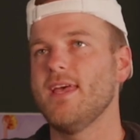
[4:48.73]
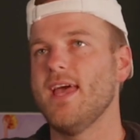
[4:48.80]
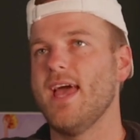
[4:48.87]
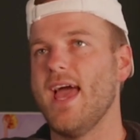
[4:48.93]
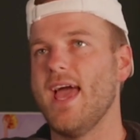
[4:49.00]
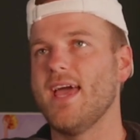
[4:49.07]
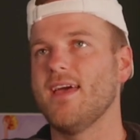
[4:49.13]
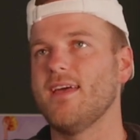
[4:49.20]

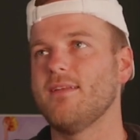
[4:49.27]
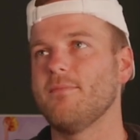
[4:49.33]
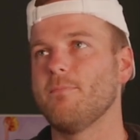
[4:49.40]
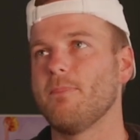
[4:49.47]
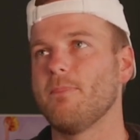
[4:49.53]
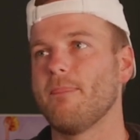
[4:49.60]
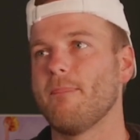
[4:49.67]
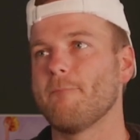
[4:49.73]
And
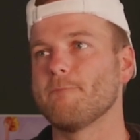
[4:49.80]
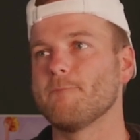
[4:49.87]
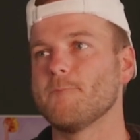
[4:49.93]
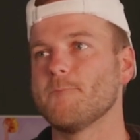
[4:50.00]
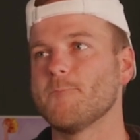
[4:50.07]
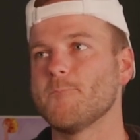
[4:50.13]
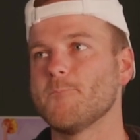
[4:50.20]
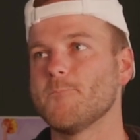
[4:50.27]

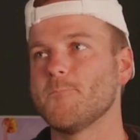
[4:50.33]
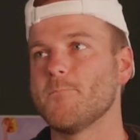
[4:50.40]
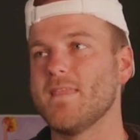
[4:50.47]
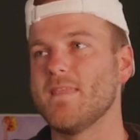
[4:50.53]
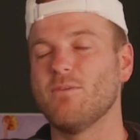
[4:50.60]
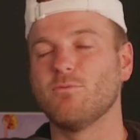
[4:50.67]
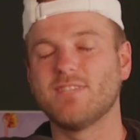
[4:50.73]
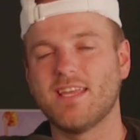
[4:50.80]

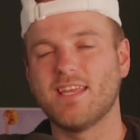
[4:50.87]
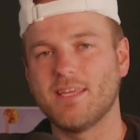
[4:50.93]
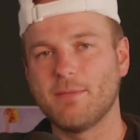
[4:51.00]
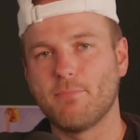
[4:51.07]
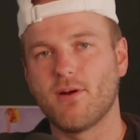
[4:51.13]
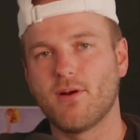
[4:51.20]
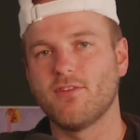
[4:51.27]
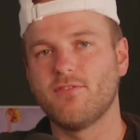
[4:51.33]
it was at the
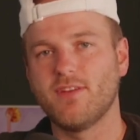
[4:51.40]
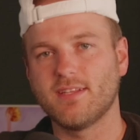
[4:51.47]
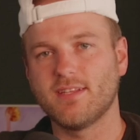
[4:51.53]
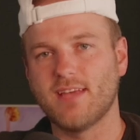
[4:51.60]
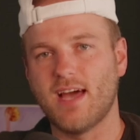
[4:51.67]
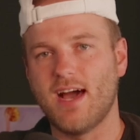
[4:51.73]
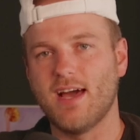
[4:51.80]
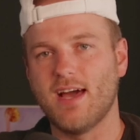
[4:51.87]
perfect
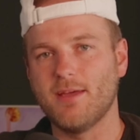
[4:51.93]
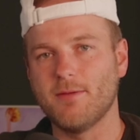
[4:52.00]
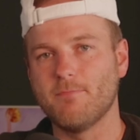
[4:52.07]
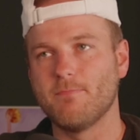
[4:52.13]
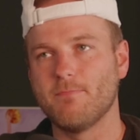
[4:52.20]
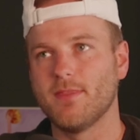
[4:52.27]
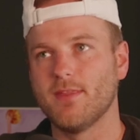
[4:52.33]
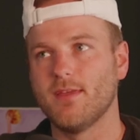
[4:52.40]
time
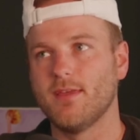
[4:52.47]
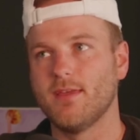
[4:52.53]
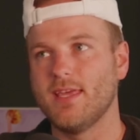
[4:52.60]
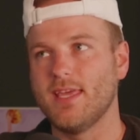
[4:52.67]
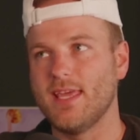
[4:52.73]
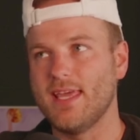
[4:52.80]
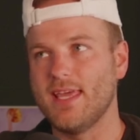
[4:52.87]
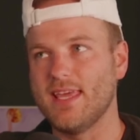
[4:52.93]

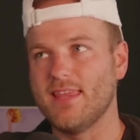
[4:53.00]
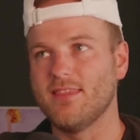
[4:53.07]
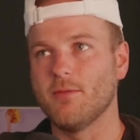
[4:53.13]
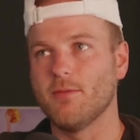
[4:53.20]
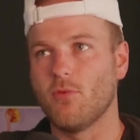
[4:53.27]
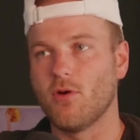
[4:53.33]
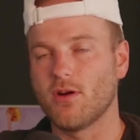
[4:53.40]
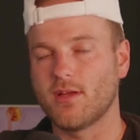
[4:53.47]
in the
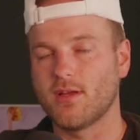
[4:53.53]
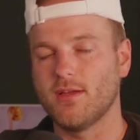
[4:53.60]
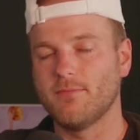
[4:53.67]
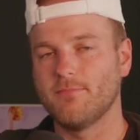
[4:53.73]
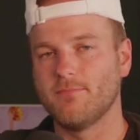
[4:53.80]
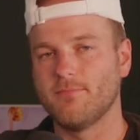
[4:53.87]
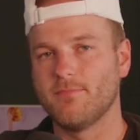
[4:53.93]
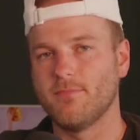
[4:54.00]
market.
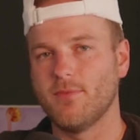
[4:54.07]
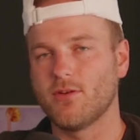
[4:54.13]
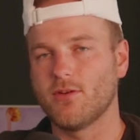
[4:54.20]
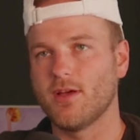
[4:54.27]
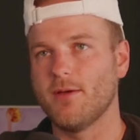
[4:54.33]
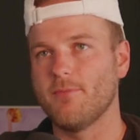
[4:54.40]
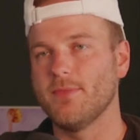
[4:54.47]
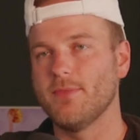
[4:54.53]

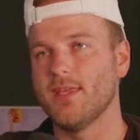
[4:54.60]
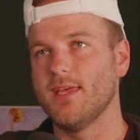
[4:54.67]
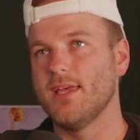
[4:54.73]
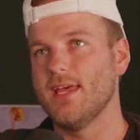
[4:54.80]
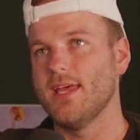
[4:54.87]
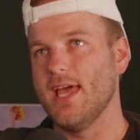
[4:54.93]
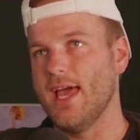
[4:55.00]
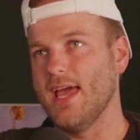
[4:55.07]
Okay.
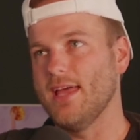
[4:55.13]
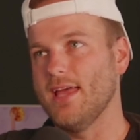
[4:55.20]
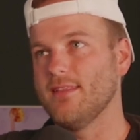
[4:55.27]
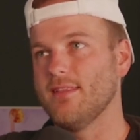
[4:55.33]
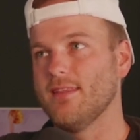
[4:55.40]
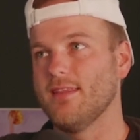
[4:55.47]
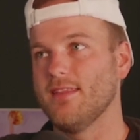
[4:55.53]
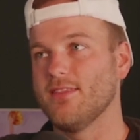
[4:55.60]
And
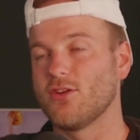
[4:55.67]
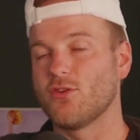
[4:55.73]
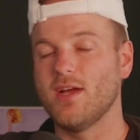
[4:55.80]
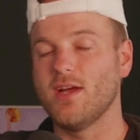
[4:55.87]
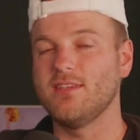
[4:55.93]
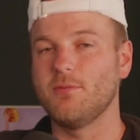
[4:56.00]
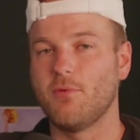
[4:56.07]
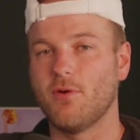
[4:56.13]
the
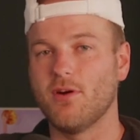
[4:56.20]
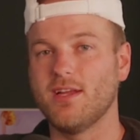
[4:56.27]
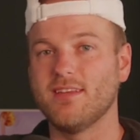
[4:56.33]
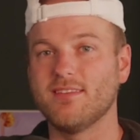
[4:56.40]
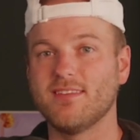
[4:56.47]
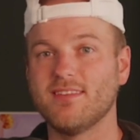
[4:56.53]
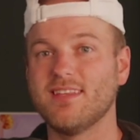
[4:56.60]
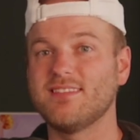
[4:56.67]
crazy part
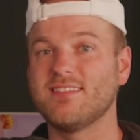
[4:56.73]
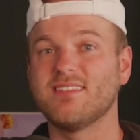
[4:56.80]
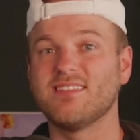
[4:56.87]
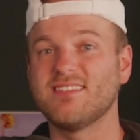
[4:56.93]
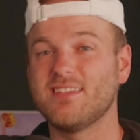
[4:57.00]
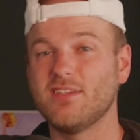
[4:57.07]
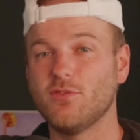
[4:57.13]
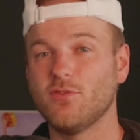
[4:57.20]
is this is
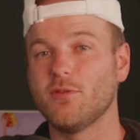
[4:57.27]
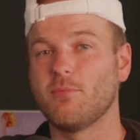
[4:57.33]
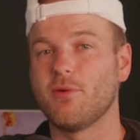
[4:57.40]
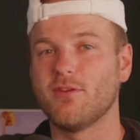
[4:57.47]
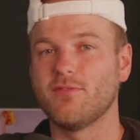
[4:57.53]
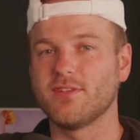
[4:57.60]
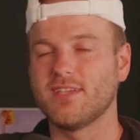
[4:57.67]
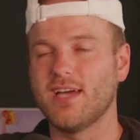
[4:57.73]
still the
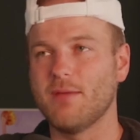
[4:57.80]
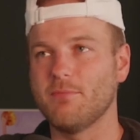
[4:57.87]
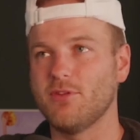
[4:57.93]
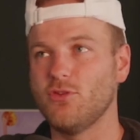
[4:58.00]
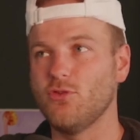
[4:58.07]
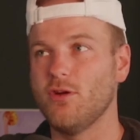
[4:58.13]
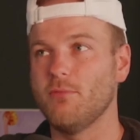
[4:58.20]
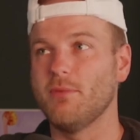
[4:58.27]
perfect time to
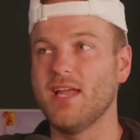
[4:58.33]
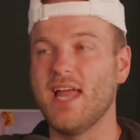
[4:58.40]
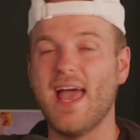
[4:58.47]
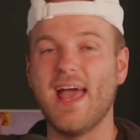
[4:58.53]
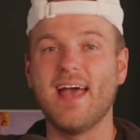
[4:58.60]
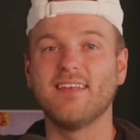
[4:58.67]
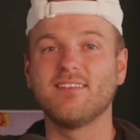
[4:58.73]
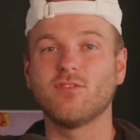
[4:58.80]
do it. But
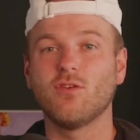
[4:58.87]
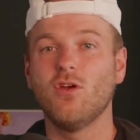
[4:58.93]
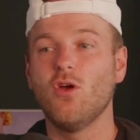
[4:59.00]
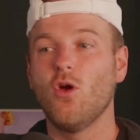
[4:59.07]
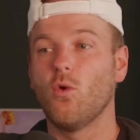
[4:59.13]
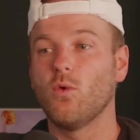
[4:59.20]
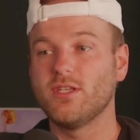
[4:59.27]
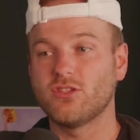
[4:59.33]
as
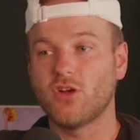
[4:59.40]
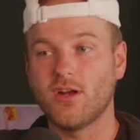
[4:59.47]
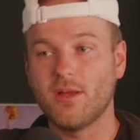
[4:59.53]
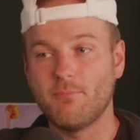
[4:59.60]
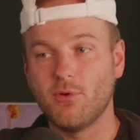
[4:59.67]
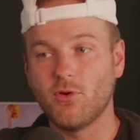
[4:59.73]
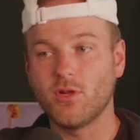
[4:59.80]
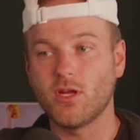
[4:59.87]
we started
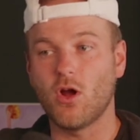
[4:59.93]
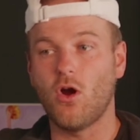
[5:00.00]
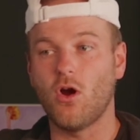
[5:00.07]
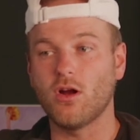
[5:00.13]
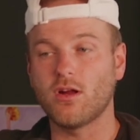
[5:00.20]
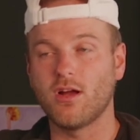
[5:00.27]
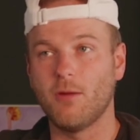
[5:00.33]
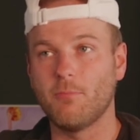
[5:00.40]
building
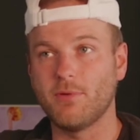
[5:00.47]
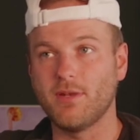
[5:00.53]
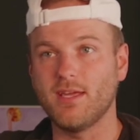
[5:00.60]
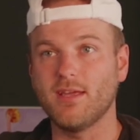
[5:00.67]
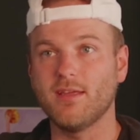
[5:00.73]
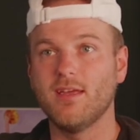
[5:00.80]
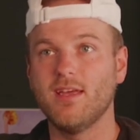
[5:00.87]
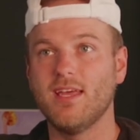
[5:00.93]
our
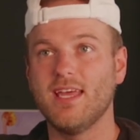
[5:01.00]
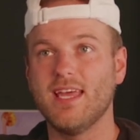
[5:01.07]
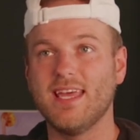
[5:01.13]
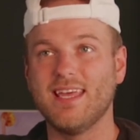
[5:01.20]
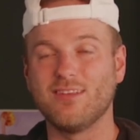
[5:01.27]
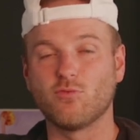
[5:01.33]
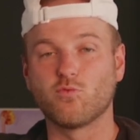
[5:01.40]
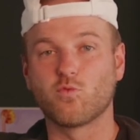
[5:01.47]
company
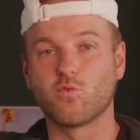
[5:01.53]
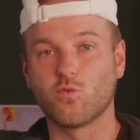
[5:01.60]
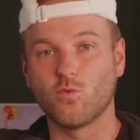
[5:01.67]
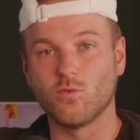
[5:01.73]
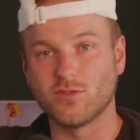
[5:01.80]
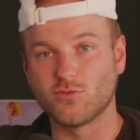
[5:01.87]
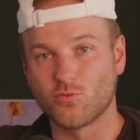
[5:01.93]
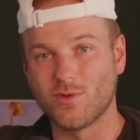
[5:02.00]

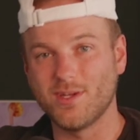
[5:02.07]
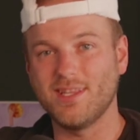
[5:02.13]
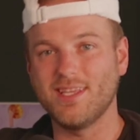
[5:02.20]
was really